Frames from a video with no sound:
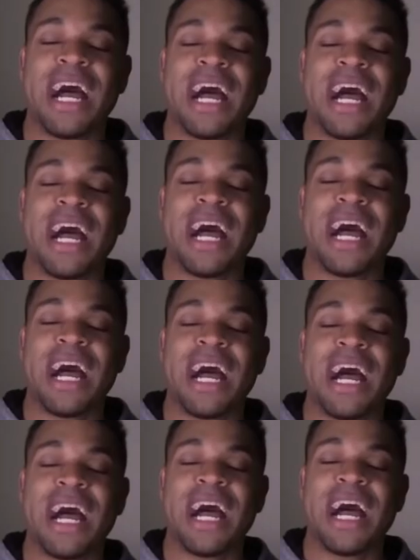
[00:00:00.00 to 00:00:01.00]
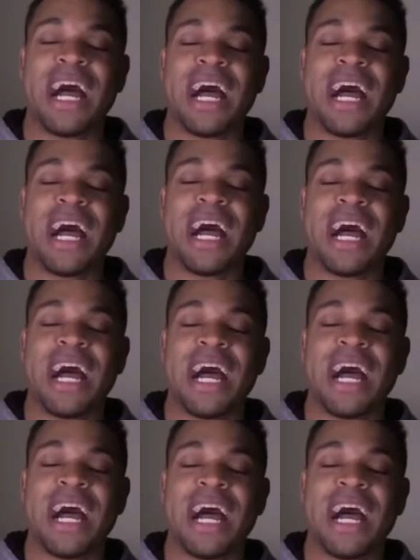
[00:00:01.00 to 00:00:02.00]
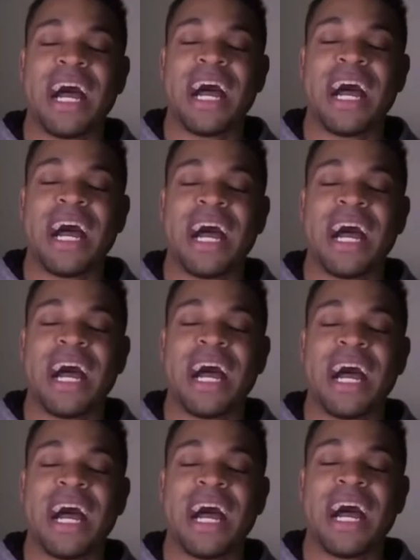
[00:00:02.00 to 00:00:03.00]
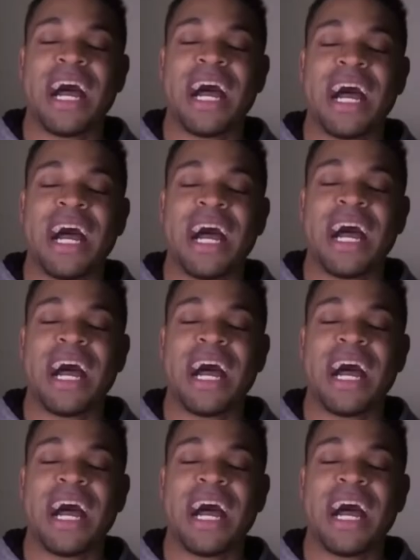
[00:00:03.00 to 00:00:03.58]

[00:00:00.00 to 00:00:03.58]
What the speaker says: The person shown says nothing.